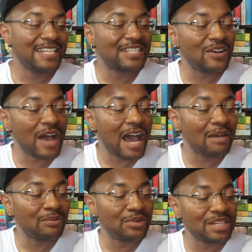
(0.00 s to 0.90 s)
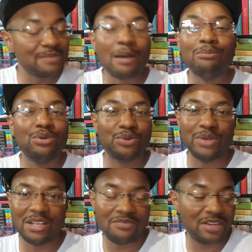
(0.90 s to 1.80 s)
So I appreciate my
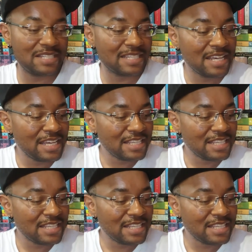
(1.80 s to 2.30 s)
book reading friends.